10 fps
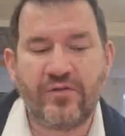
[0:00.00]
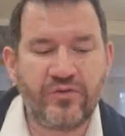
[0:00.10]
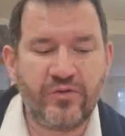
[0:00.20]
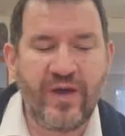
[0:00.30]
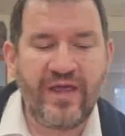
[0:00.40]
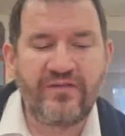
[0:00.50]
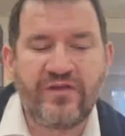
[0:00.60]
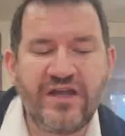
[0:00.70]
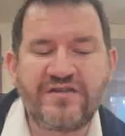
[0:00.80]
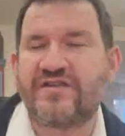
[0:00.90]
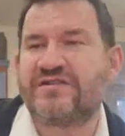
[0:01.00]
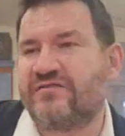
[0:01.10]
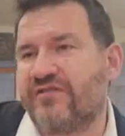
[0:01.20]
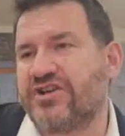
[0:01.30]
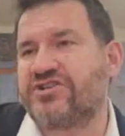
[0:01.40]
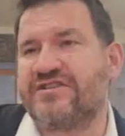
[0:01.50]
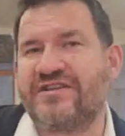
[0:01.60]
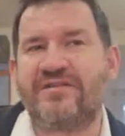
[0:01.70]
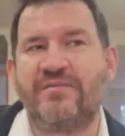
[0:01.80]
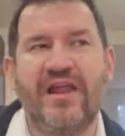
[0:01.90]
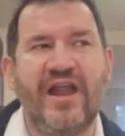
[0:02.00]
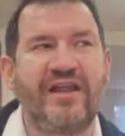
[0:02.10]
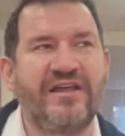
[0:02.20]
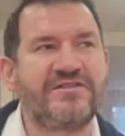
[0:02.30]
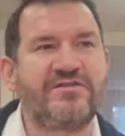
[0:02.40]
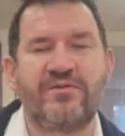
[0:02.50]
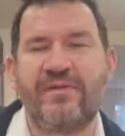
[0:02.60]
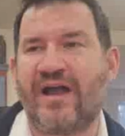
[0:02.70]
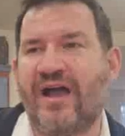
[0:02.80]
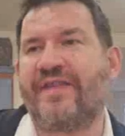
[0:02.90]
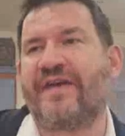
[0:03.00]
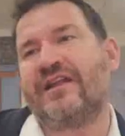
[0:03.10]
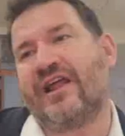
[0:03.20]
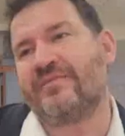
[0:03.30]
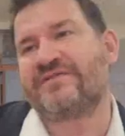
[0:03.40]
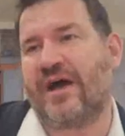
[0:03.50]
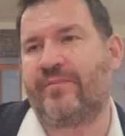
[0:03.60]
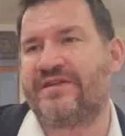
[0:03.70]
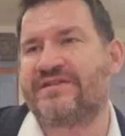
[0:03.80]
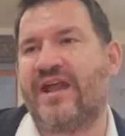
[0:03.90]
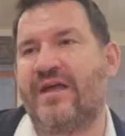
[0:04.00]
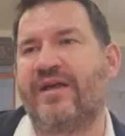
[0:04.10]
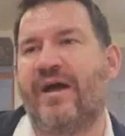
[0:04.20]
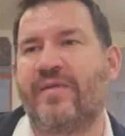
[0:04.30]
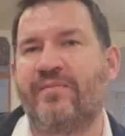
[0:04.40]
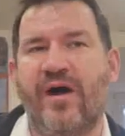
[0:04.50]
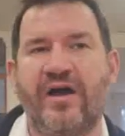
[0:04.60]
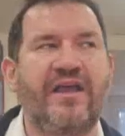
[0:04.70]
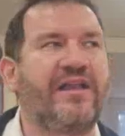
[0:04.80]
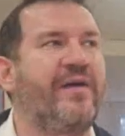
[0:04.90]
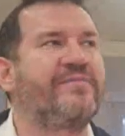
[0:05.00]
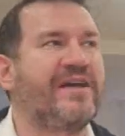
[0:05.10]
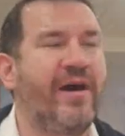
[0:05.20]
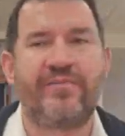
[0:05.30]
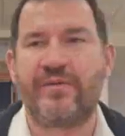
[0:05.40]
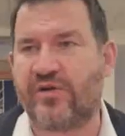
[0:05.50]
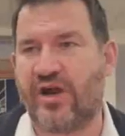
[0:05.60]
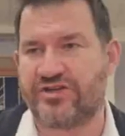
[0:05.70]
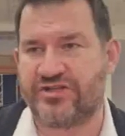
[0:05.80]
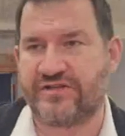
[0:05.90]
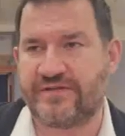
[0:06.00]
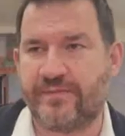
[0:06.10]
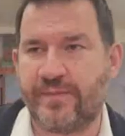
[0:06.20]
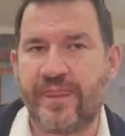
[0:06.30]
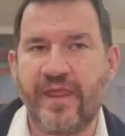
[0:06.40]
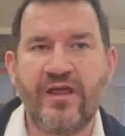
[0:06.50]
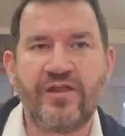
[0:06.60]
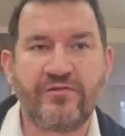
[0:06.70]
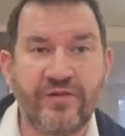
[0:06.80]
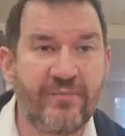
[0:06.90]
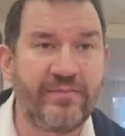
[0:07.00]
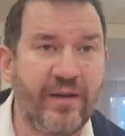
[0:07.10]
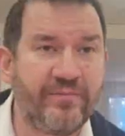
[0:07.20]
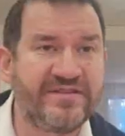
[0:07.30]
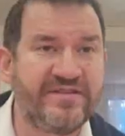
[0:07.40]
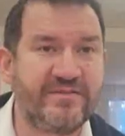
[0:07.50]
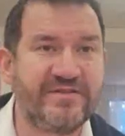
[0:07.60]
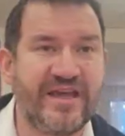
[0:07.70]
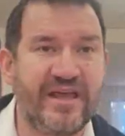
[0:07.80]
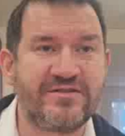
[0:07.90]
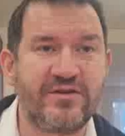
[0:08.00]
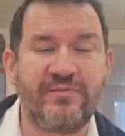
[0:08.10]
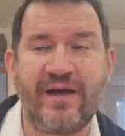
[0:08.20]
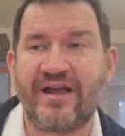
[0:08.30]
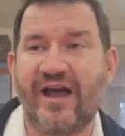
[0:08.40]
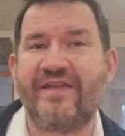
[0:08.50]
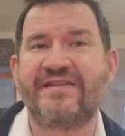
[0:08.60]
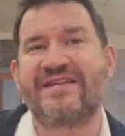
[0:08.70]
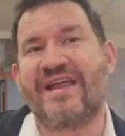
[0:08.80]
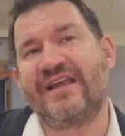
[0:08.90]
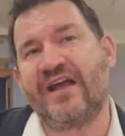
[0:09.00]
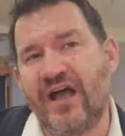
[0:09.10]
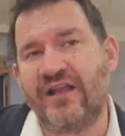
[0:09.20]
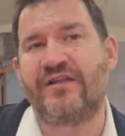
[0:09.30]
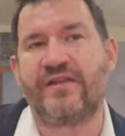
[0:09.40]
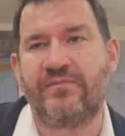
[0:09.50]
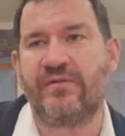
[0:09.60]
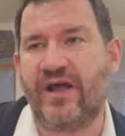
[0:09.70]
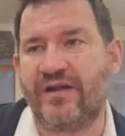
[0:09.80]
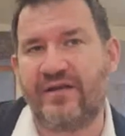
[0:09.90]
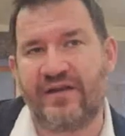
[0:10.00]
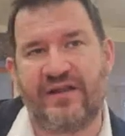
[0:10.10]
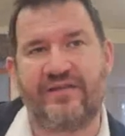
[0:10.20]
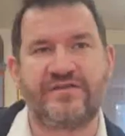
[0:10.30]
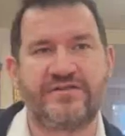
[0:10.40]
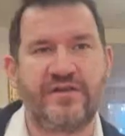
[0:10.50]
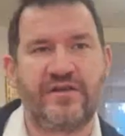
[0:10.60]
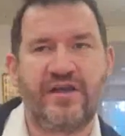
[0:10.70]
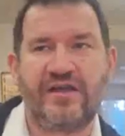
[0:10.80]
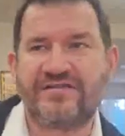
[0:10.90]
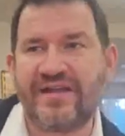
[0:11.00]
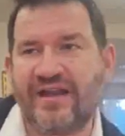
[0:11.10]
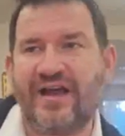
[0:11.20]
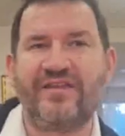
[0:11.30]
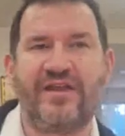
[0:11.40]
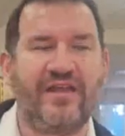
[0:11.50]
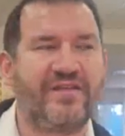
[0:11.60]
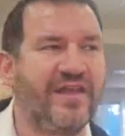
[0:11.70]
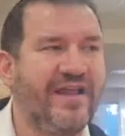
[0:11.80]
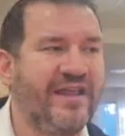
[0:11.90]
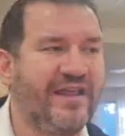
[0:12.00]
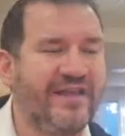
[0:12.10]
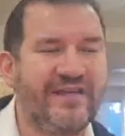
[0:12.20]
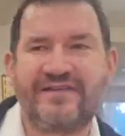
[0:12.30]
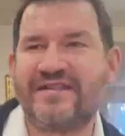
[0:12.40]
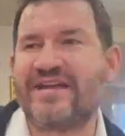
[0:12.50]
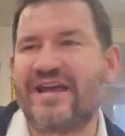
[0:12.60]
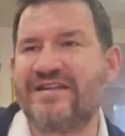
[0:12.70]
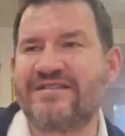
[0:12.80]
The way Taisus and Rashi seem to be learning is it's talking about a guy that climbs up. He's climbing up the bark, he climbs up the branches. The Rambam seems to be saying he's talking about a guy that's standing under the leaves. He's standing underneath. Does that